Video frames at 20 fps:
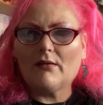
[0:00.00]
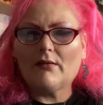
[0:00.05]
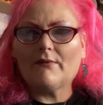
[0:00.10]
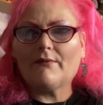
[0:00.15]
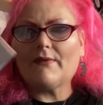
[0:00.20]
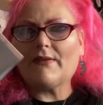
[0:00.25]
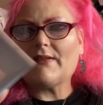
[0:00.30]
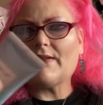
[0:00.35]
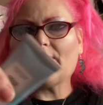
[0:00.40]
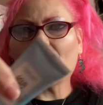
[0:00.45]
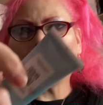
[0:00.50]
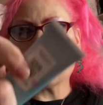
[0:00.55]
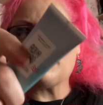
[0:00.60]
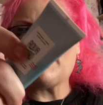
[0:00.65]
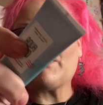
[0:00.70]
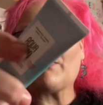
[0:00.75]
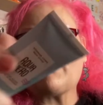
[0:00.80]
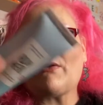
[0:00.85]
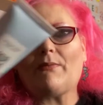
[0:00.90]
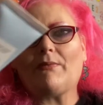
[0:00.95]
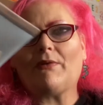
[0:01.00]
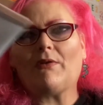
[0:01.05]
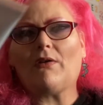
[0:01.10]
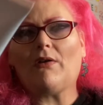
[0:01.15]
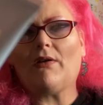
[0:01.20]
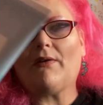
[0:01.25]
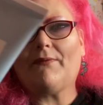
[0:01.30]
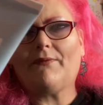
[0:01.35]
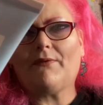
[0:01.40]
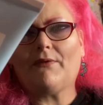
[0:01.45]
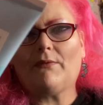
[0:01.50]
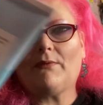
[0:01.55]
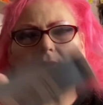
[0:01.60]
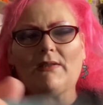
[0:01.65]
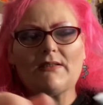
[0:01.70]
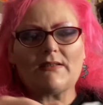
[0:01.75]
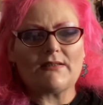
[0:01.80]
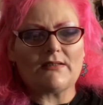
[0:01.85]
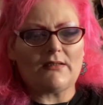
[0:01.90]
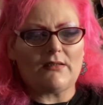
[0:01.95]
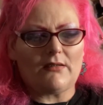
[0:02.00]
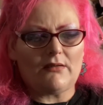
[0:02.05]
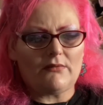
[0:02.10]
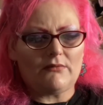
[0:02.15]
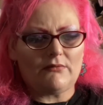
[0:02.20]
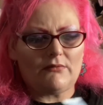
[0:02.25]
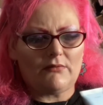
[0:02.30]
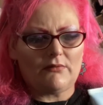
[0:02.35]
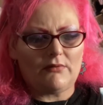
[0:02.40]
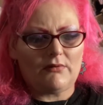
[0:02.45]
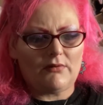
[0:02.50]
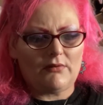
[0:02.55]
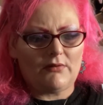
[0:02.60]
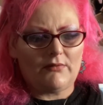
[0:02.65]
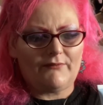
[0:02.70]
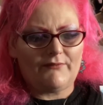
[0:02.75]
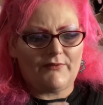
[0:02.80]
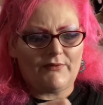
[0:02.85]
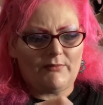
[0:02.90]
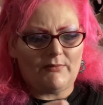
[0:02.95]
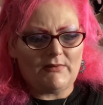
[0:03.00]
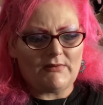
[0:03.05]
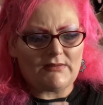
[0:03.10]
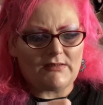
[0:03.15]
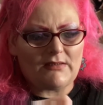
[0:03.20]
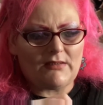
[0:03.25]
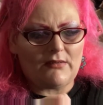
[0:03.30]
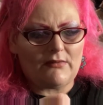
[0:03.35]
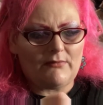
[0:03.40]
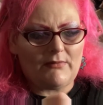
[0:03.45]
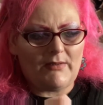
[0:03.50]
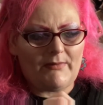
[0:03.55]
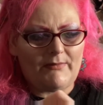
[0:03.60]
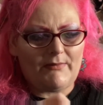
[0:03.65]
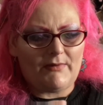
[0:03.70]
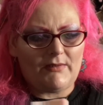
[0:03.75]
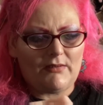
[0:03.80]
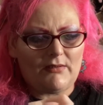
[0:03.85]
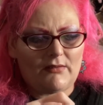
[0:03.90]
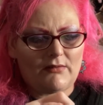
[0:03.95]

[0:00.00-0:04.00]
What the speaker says: This is a body scrub we got a few weeks ago, a few months ago, maybe.